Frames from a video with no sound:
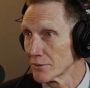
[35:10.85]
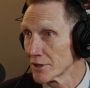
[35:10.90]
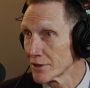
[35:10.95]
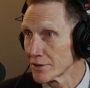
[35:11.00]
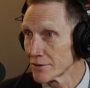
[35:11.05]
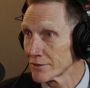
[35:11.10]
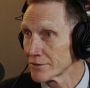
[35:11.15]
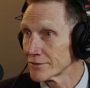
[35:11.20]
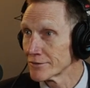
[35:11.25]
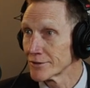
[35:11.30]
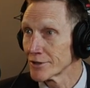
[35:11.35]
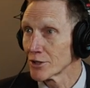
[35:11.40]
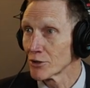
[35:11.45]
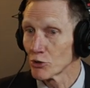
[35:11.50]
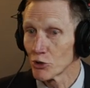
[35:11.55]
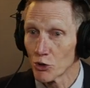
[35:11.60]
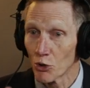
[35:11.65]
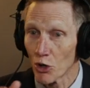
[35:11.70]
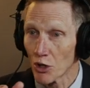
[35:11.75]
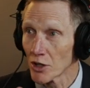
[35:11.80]
and you know
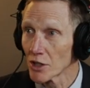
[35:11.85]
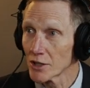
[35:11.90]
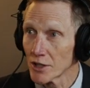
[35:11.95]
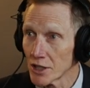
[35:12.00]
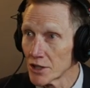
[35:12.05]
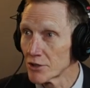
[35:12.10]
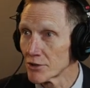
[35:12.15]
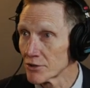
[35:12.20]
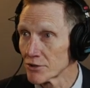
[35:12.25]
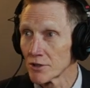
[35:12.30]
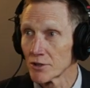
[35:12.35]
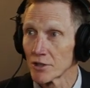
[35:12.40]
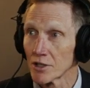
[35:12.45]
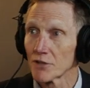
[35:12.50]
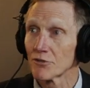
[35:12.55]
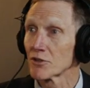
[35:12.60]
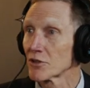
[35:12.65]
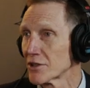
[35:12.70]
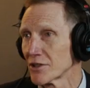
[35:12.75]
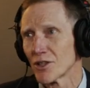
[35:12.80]
who are the leaders in the
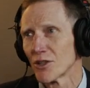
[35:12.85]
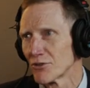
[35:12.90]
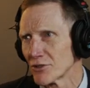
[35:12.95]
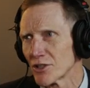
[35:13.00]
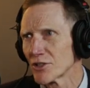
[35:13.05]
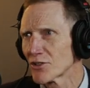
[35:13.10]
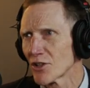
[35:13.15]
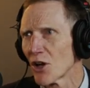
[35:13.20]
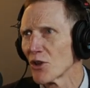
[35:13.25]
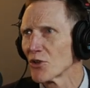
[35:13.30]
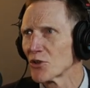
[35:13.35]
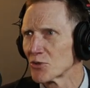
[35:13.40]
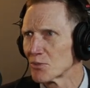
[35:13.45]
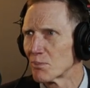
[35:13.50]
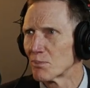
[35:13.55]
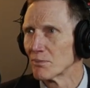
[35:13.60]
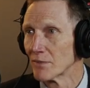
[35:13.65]
different, you know, just all those.